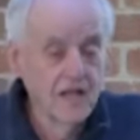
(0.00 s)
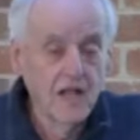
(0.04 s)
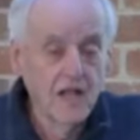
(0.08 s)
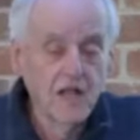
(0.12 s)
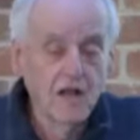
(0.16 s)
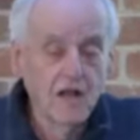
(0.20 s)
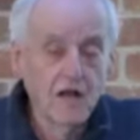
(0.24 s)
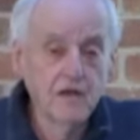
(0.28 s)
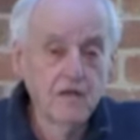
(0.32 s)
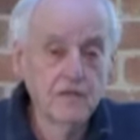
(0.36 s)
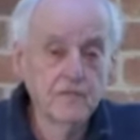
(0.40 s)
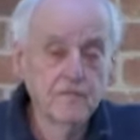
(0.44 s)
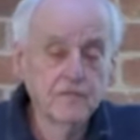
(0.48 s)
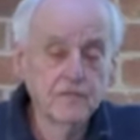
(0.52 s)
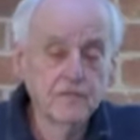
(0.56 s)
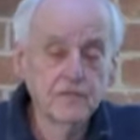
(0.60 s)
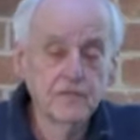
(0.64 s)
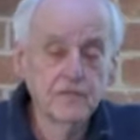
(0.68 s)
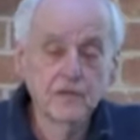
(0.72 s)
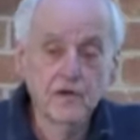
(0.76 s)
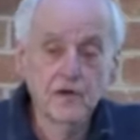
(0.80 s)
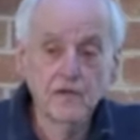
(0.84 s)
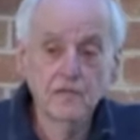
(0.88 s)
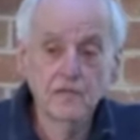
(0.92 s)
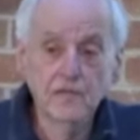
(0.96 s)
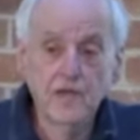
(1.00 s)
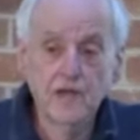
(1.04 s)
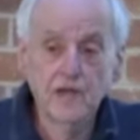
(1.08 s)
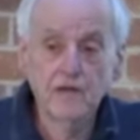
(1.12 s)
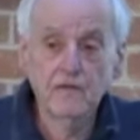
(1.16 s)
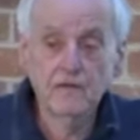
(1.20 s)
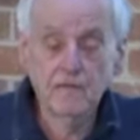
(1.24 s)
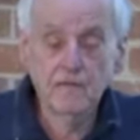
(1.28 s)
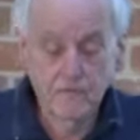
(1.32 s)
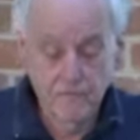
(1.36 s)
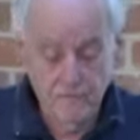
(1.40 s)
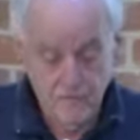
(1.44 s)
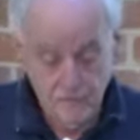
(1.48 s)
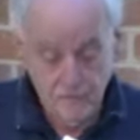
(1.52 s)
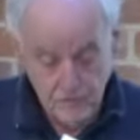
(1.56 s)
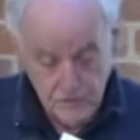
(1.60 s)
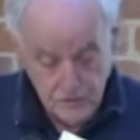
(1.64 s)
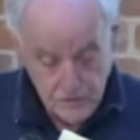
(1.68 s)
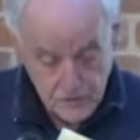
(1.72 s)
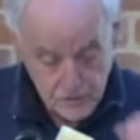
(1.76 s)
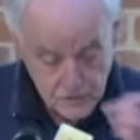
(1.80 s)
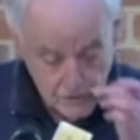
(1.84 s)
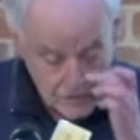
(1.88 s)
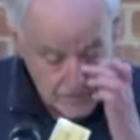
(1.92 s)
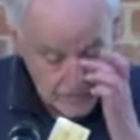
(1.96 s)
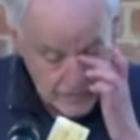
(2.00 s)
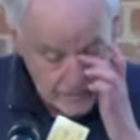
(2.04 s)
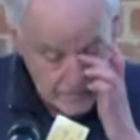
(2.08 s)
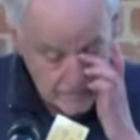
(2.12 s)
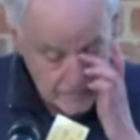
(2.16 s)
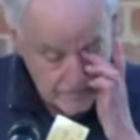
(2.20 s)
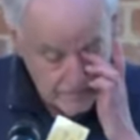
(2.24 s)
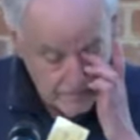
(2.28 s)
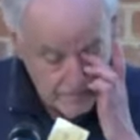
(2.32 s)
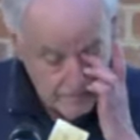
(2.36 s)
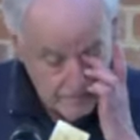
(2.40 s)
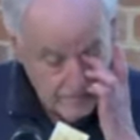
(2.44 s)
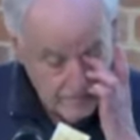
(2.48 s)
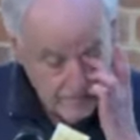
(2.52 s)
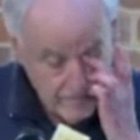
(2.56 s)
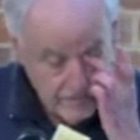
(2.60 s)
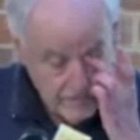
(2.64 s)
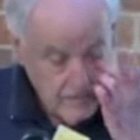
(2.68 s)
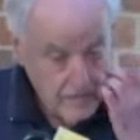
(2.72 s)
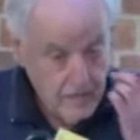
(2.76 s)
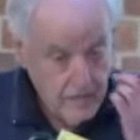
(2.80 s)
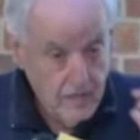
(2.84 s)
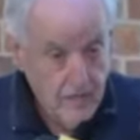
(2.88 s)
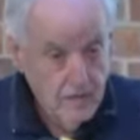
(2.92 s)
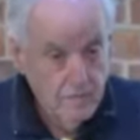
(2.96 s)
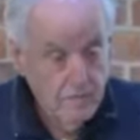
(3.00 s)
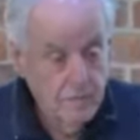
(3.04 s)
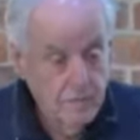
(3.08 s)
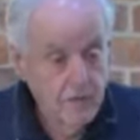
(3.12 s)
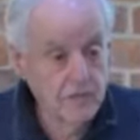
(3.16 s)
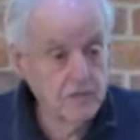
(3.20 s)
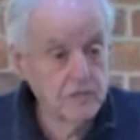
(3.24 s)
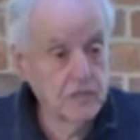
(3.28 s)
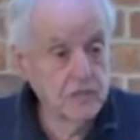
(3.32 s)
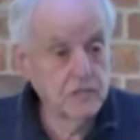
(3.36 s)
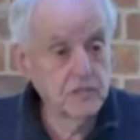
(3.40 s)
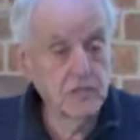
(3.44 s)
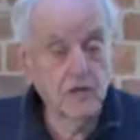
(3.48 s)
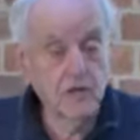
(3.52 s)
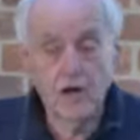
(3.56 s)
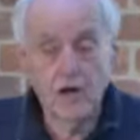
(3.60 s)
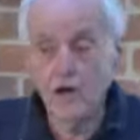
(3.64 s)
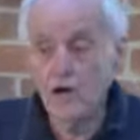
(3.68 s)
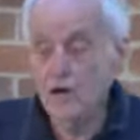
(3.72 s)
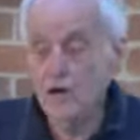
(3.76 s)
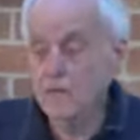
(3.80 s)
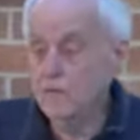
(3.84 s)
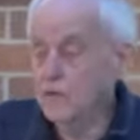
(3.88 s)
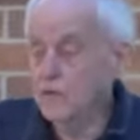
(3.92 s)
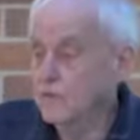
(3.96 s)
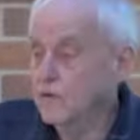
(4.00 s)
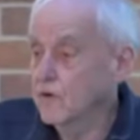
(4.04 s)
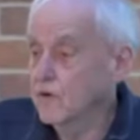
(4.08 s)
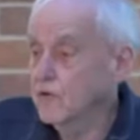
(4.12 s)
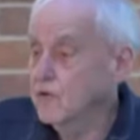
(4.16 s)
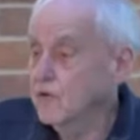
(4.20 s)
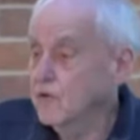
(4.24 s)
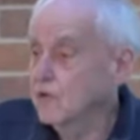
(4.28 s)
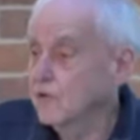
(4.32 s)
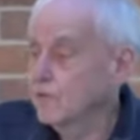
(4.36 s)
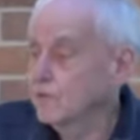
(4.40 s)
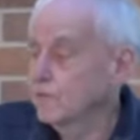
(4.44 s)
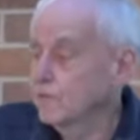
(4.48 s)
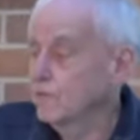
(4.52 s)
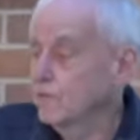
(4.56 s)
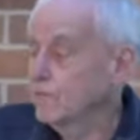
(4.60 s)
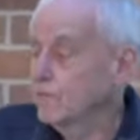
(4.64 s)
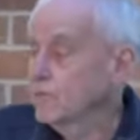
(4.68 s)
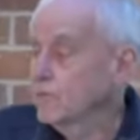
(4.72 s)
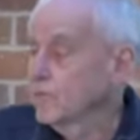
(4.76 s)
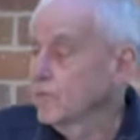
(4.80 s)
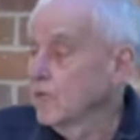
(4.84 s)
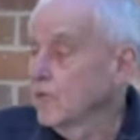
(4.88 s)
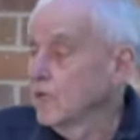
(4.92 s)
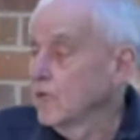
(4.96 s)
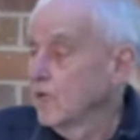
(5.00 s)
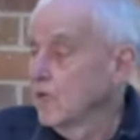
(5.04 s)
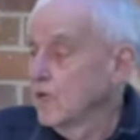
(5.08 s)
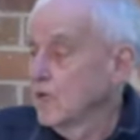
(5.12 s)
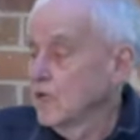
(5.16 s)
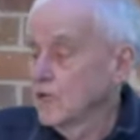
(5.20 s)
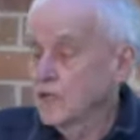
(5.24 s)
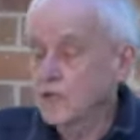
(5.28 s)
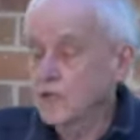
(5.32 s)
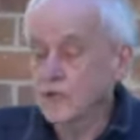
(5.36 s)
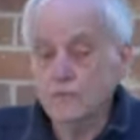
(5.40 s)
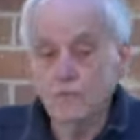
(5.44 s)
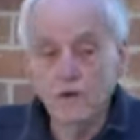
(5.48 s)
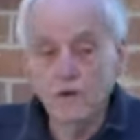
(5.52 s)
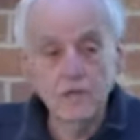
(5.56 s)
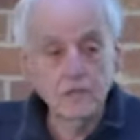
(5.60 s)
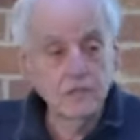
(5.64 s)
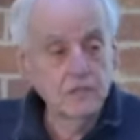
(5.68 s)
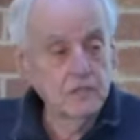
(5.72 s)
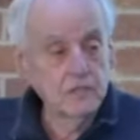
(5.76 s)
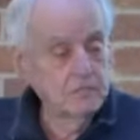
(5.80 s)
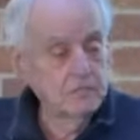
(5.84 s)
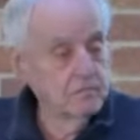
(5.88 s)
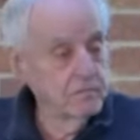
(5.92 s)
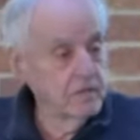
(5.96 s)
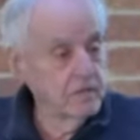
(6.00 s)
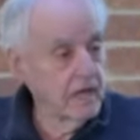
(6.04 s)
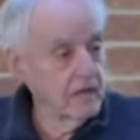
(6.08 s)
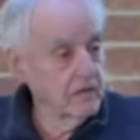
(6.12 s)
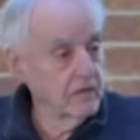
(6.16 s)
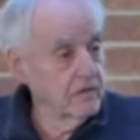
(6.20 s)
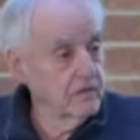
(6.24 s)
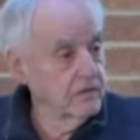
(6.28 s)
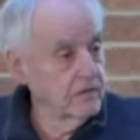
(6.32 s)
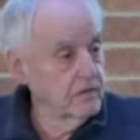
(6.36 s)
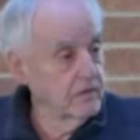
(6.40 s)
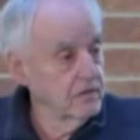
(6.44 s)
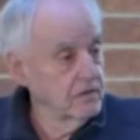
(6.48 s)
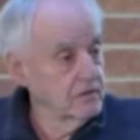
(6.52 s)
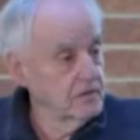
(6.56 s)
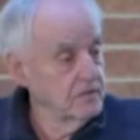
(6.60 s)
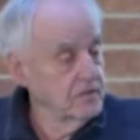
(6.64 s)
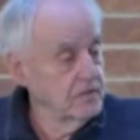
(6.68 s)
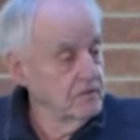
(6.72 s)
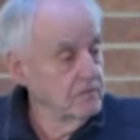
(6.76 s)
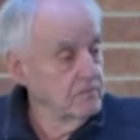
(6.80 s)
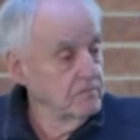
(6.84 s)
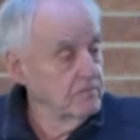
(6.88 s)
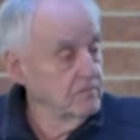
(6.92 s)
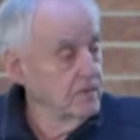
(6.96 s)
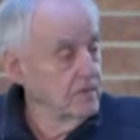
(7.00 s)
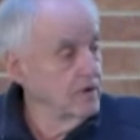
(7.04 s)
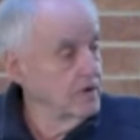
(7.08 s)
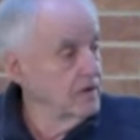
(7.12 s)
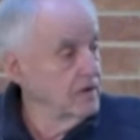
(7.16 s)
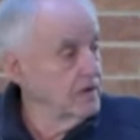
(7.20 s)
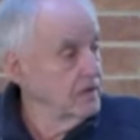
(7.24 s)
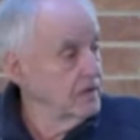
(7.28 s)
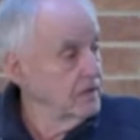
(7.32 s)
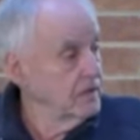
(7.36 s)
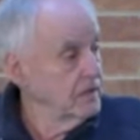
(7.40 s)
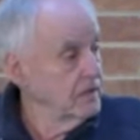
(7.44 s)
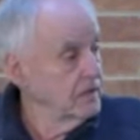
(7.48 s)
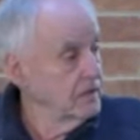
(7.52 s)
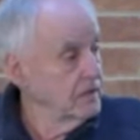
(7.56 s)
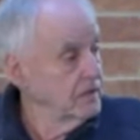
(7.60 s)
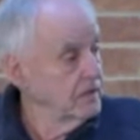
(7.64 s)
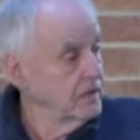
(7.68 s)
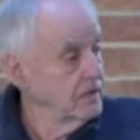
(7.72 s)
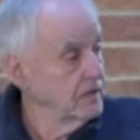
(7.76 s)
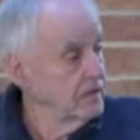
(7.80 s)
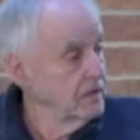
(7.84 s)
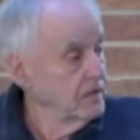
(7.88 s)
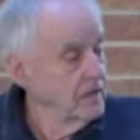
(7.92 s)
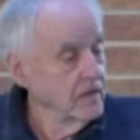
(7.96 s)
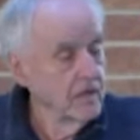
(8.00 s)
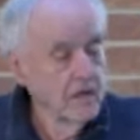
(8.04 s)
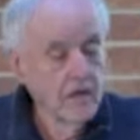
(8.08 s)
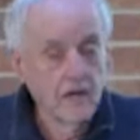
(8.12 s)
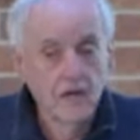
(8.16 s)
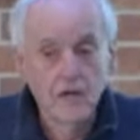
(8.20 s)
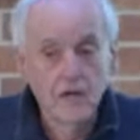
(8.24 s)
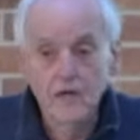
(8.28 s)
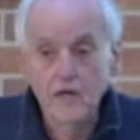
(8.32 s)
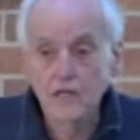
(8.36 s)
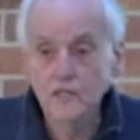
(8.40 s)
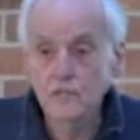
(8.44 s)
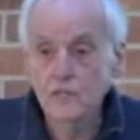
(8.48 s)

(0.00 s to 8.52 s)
I emphasise at first sight. Because it's a horrible reading. Threats, bloodthirsty, murder. It's